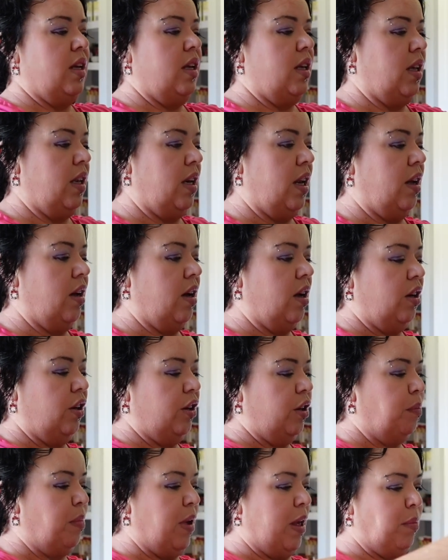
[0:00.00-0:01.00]
you know, a
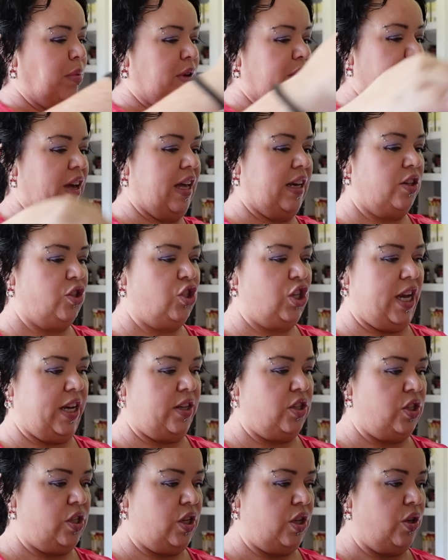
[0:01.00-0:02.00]
lot of people have had a
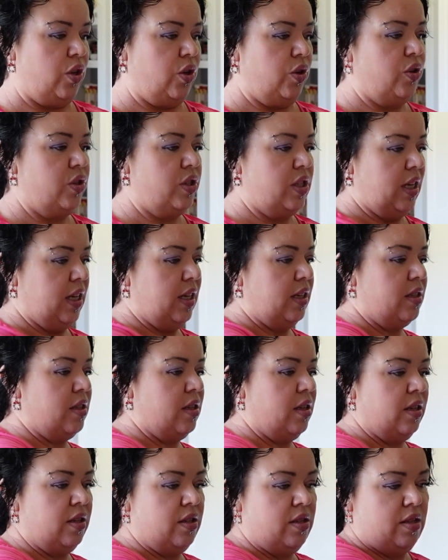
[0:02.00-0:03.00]
chance to use it,
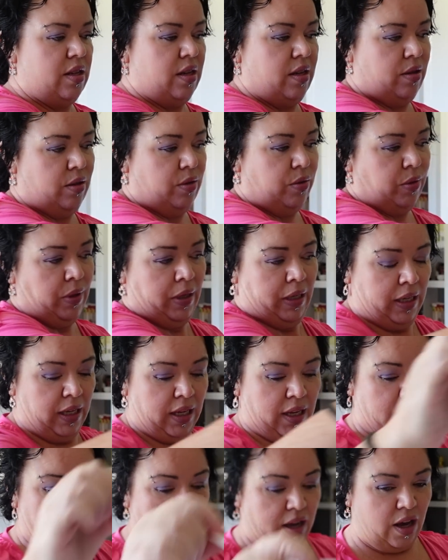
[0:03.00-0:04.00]
so
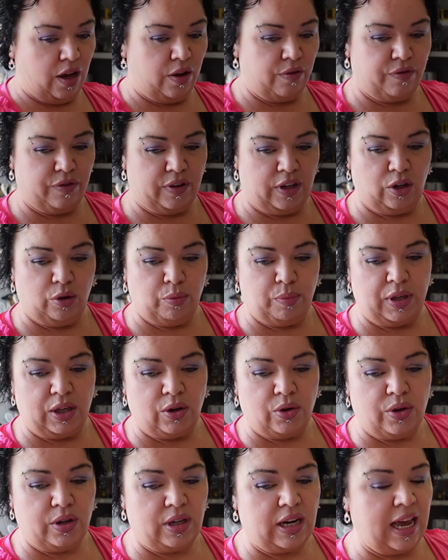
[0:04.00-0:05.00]
hopefully it'll be
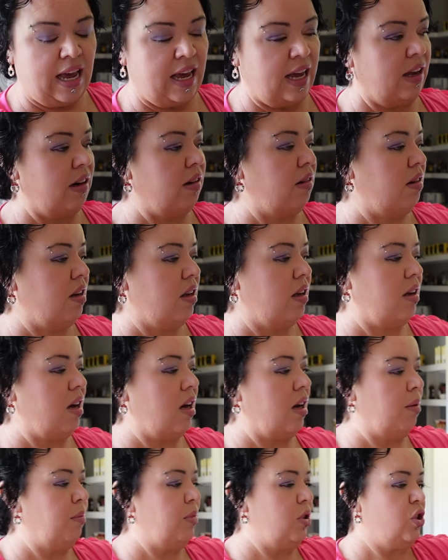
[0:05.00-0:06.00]
good, and
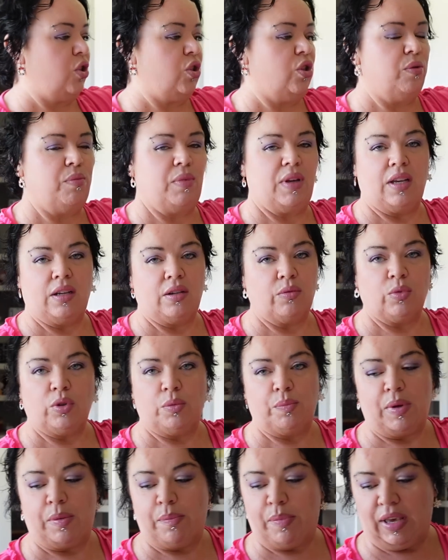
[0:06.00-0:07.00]
I'm assuming it
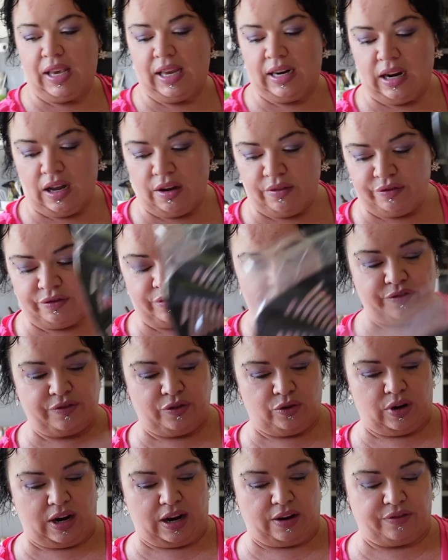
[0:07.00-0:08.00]
would be big enough
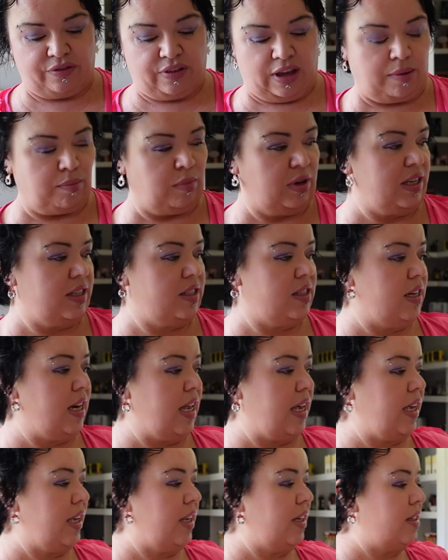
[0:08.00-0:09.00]
for our family's
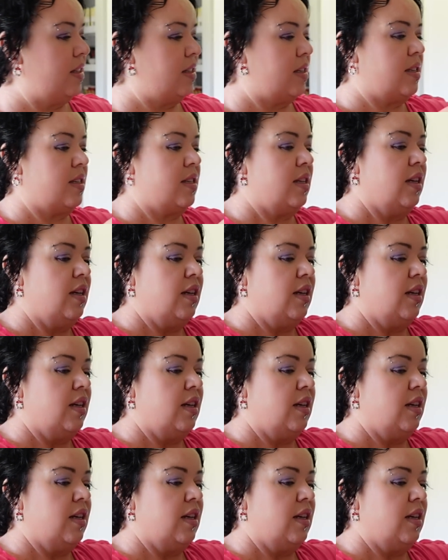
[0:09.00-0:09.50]
needs,